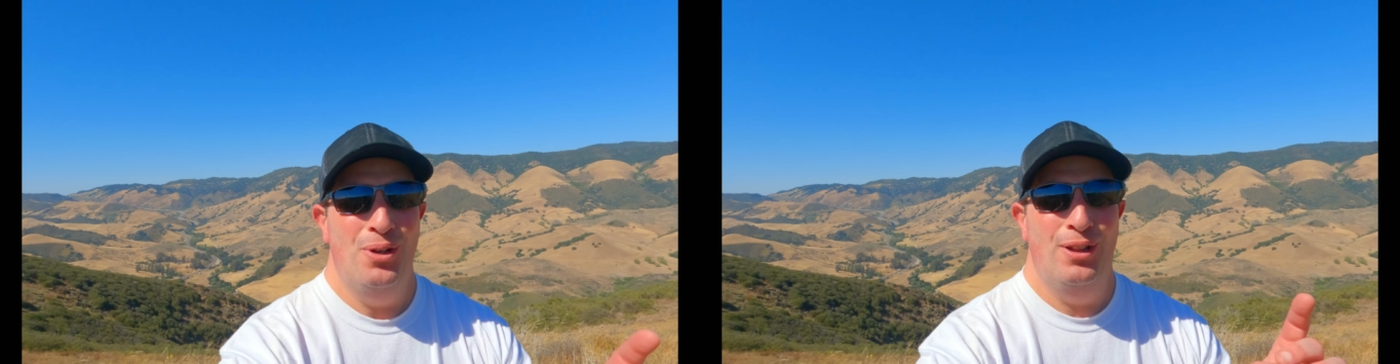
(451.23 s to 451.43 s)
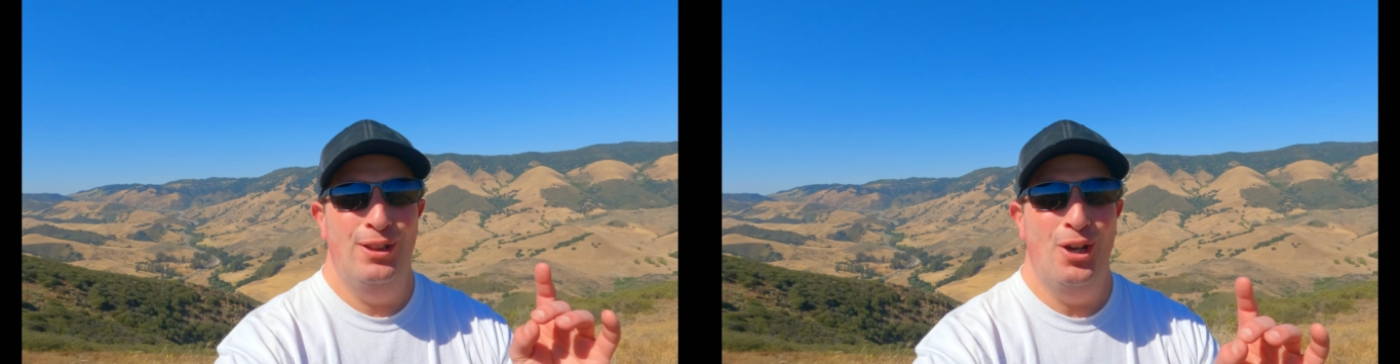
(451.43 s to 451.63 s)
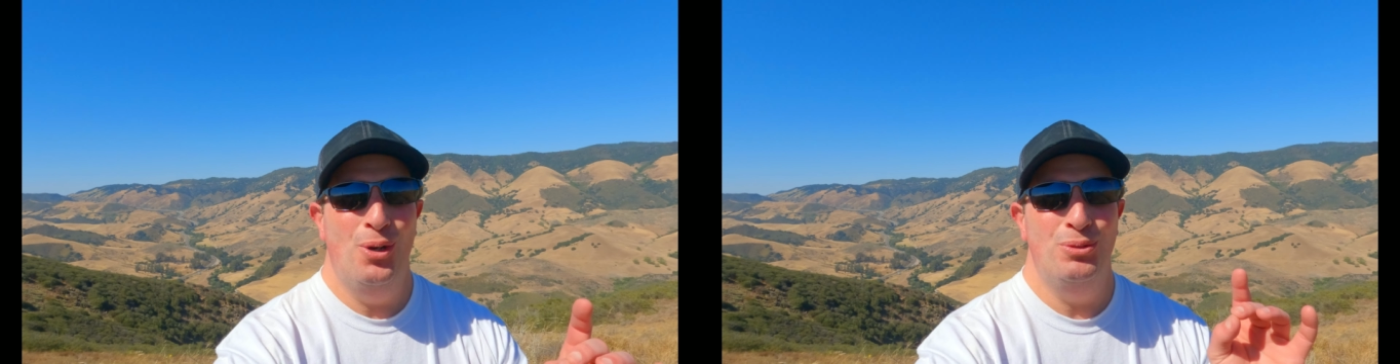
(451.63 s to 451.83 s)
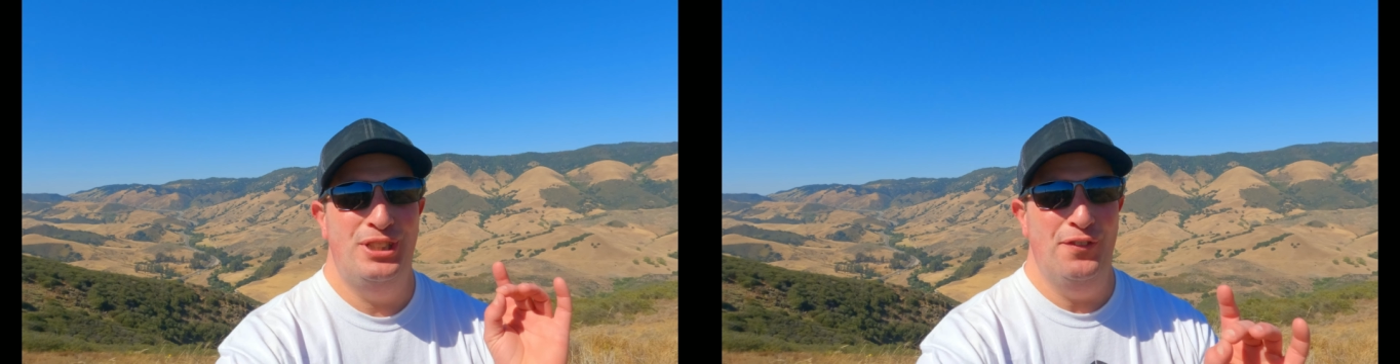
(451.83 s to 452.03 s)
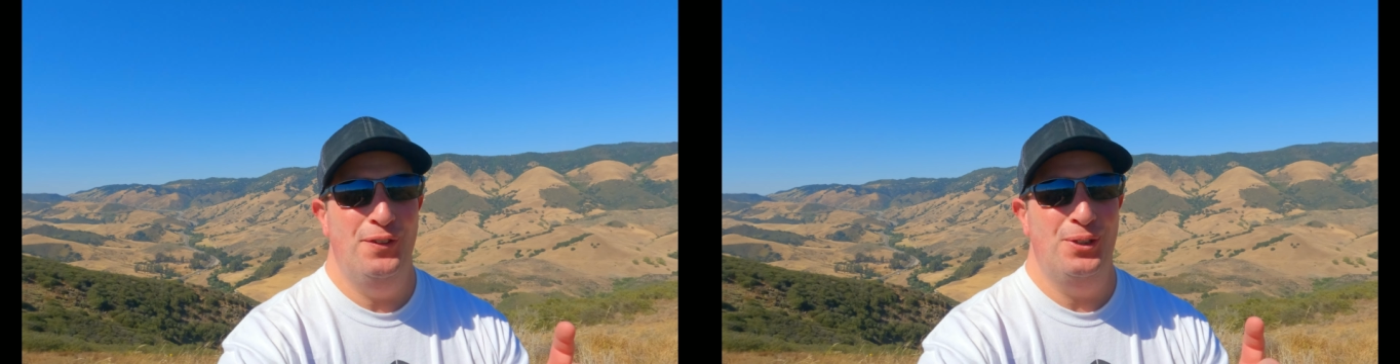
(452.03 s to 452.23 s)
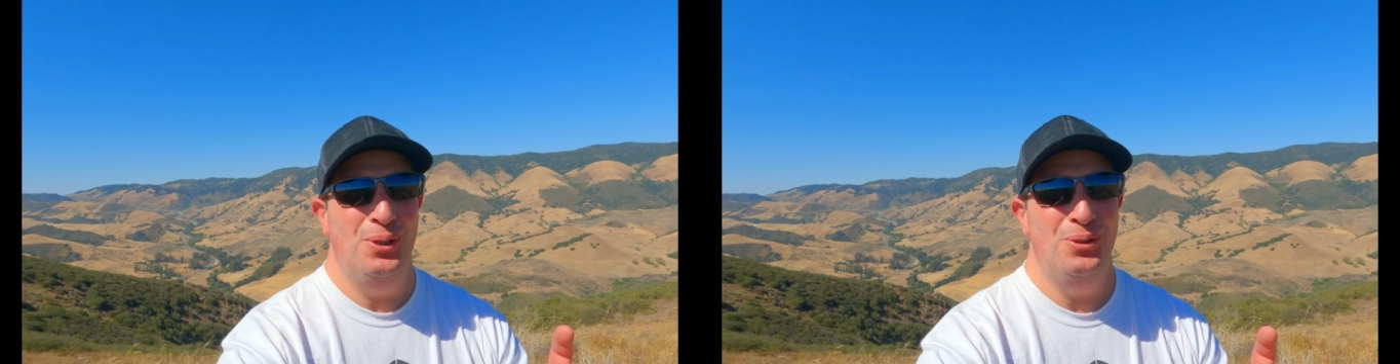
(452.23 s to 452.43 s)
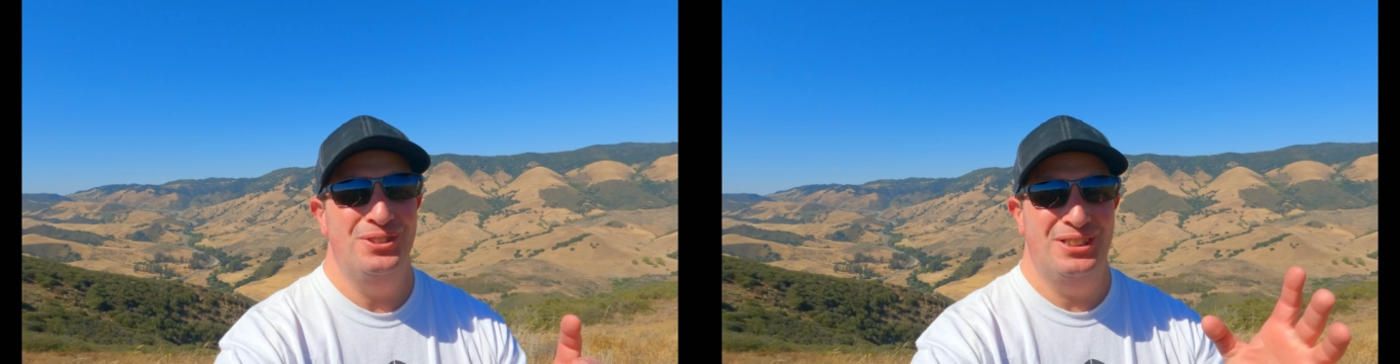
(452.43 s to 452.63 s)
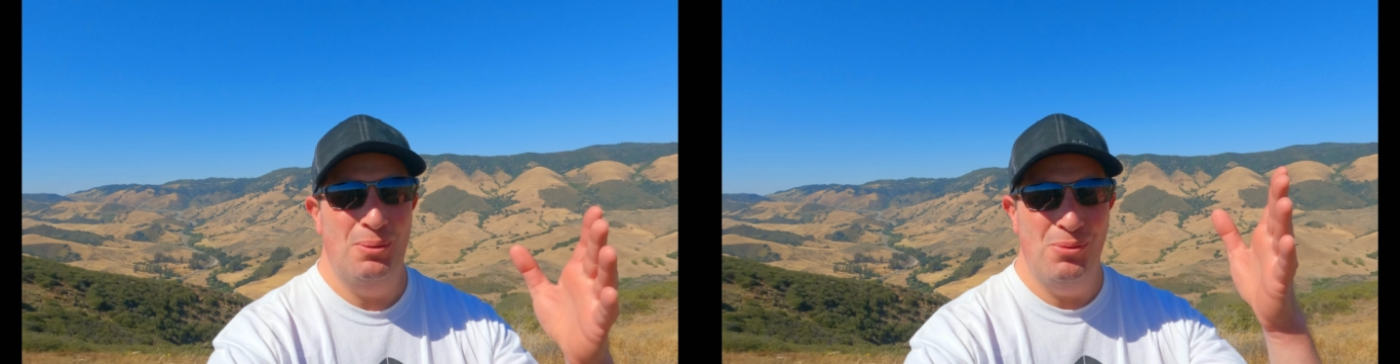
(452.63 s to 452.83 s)
low,
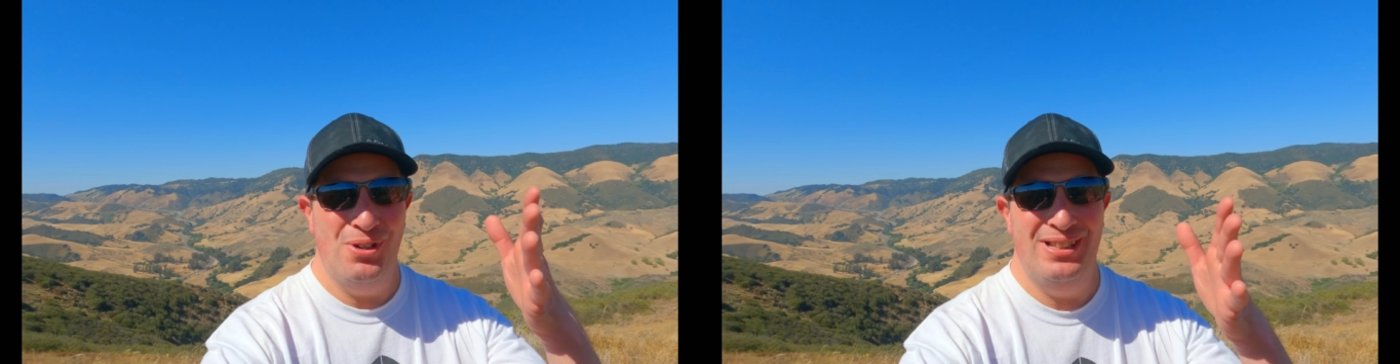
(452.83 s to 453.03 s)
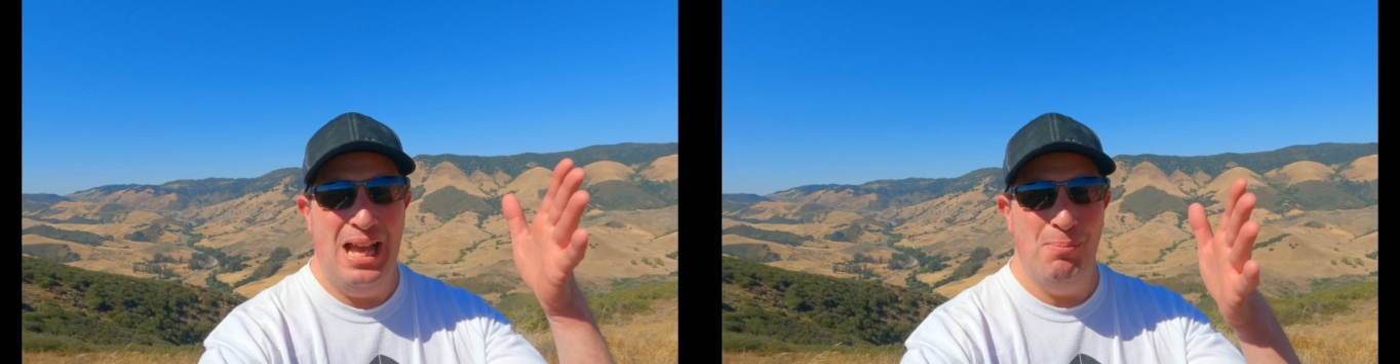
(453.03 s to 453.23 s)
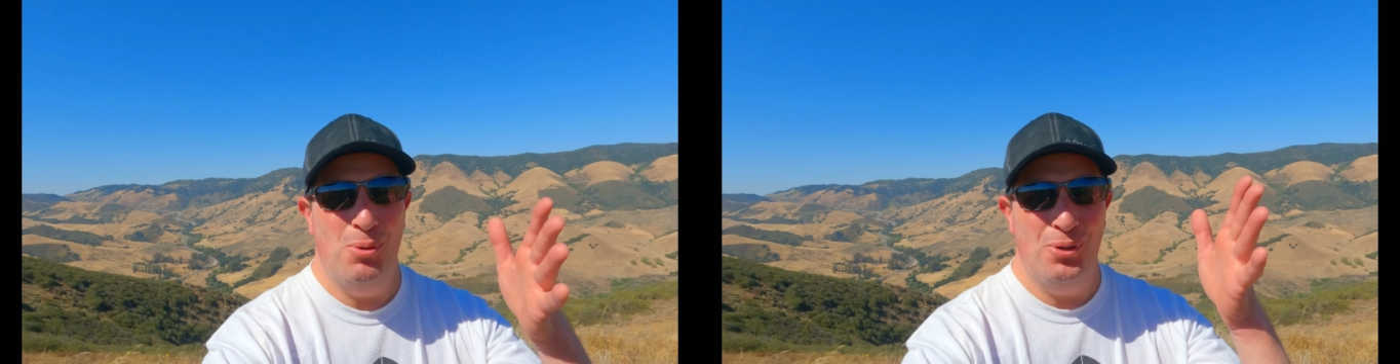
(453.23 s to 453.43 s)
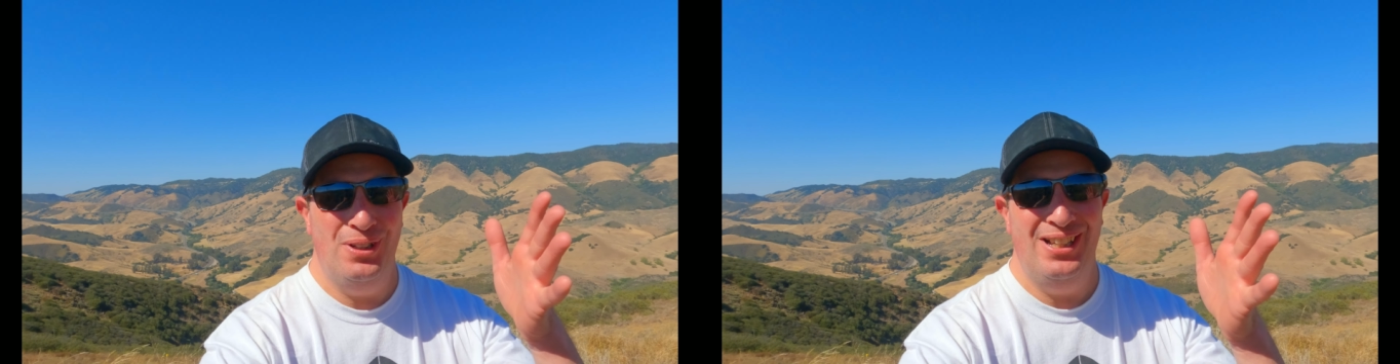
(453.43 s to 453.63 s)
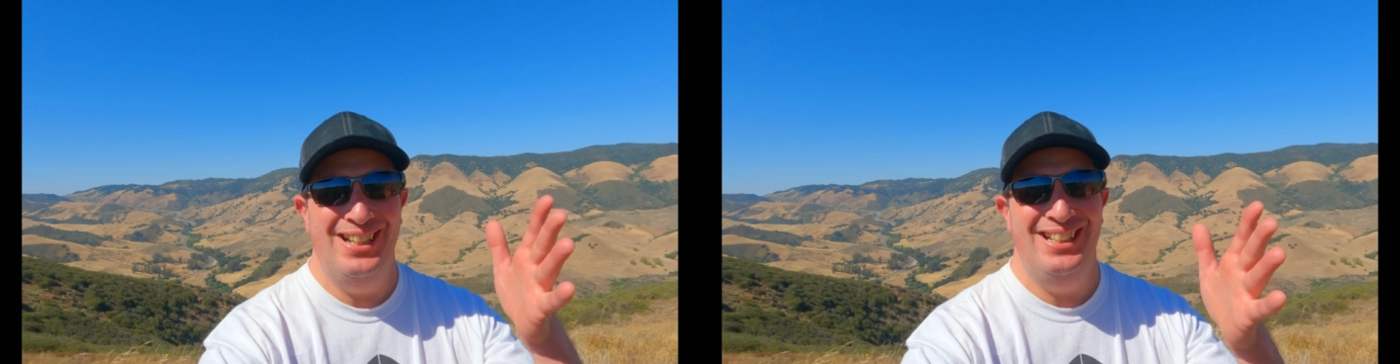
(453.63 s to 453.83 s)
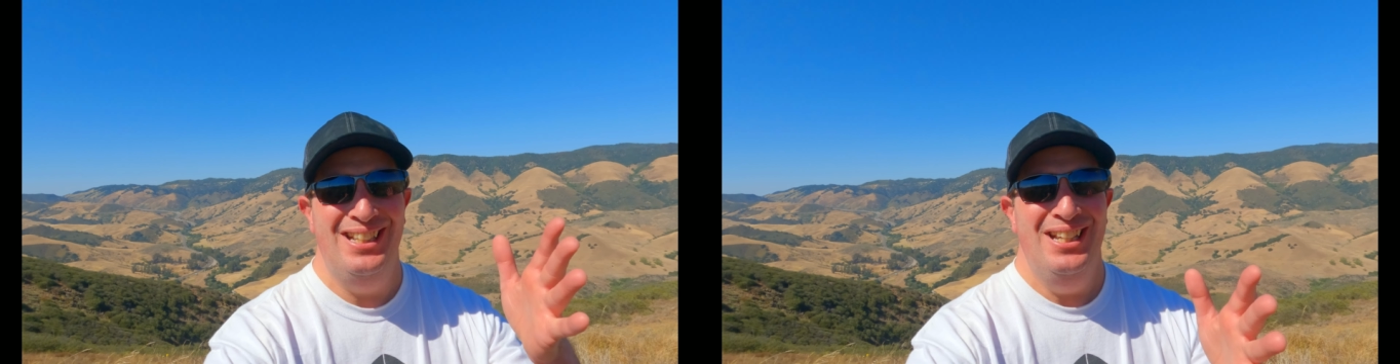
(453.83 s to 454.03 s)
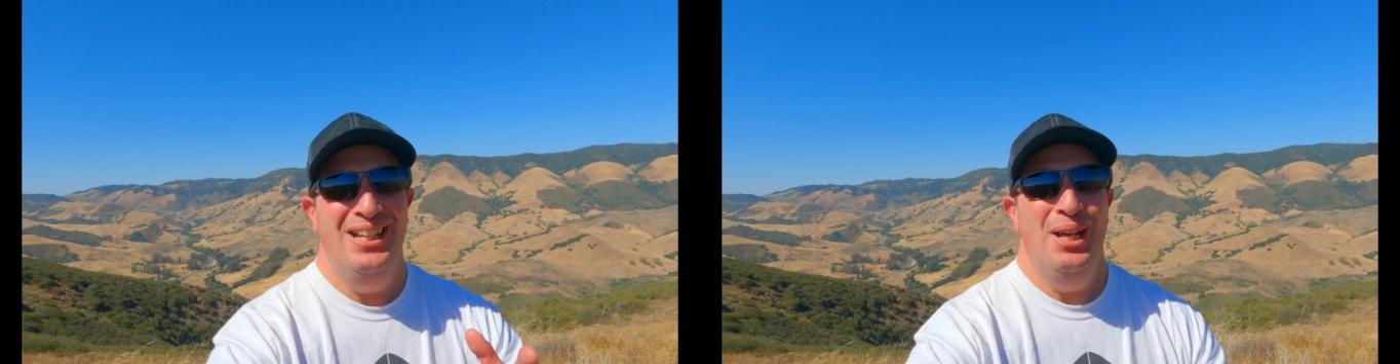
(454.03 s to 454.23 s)
difficult, somewhere in that borderline,